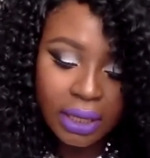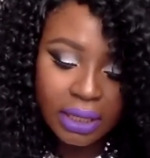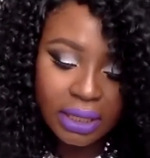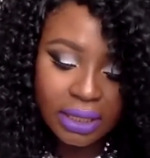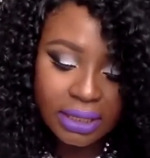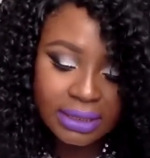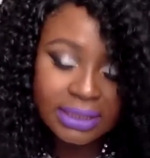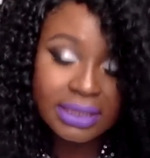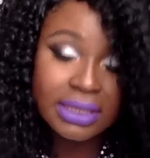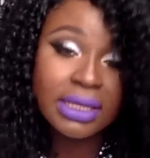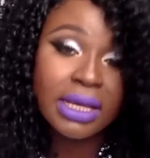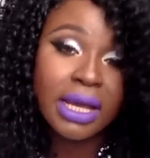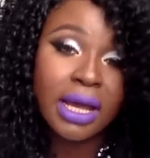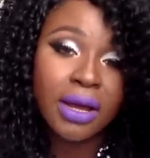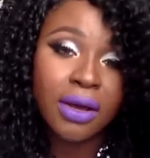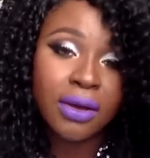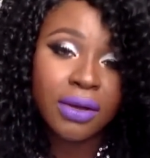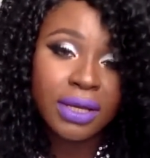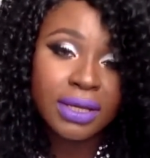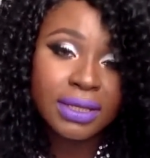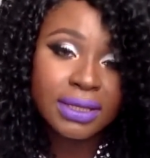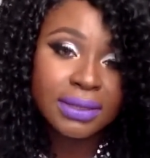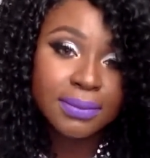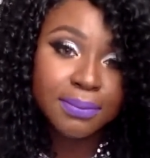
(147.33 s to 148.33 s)
The
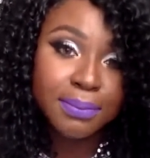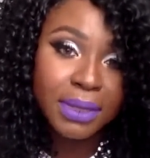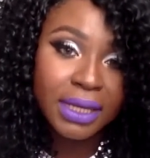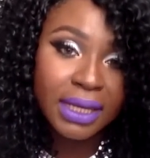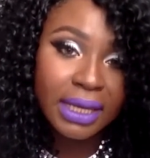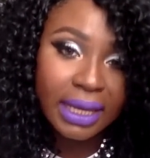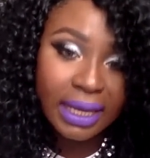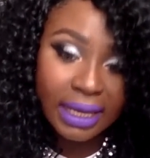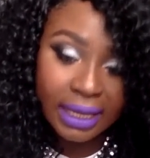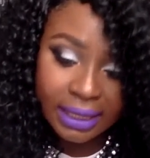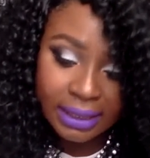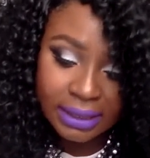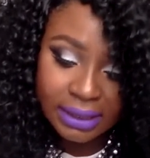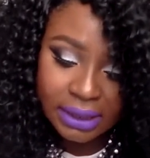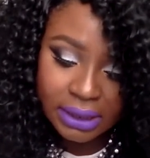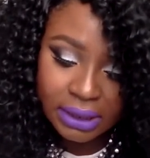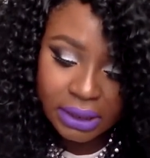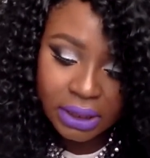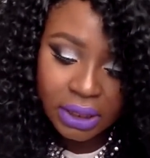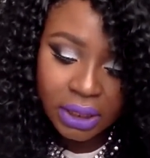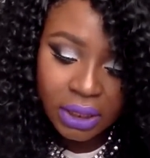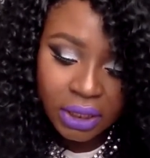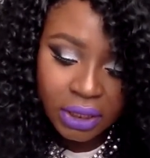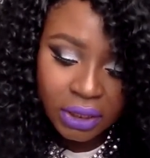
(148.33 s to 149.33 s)
style is
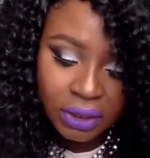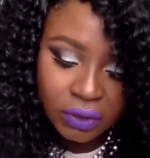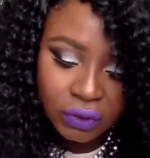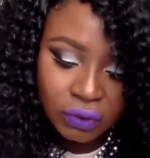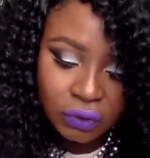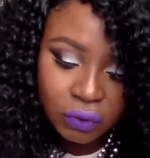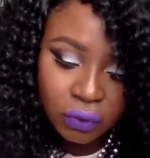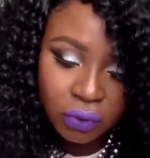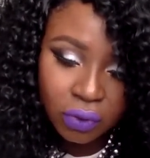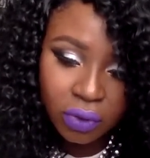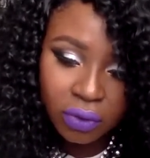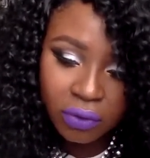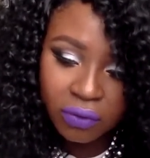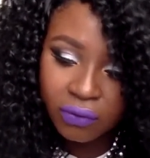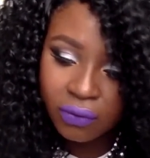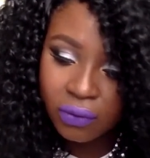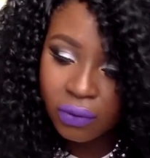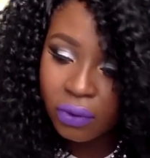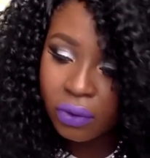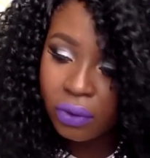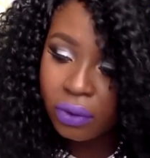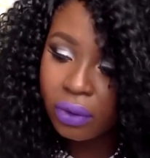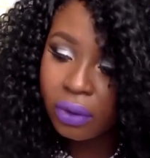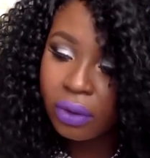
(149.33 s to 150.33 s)
BS
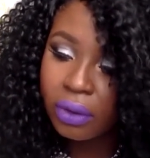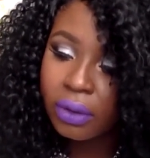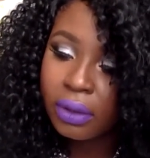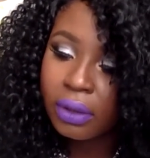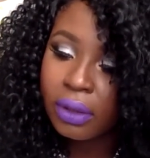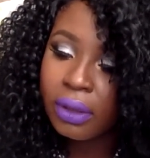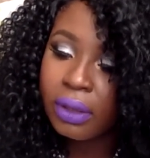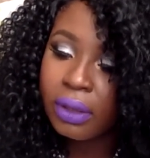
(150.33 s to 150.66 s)
204